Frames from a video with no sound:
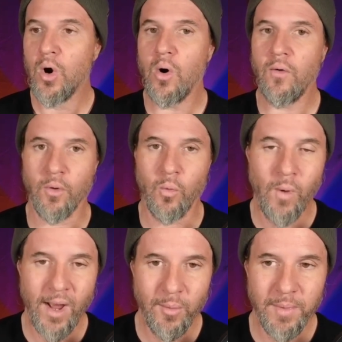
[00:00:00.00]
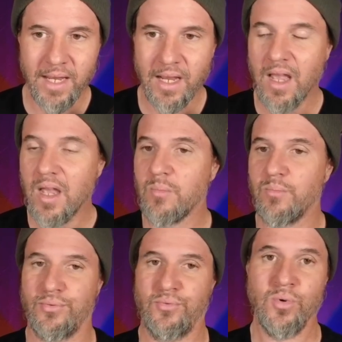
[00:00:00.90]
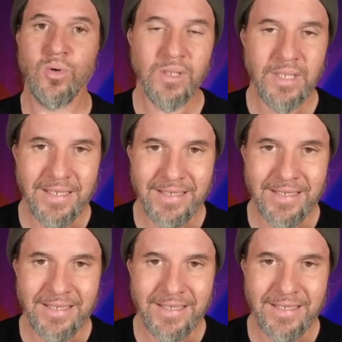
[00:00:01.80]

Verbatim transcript: overwhelming, brutally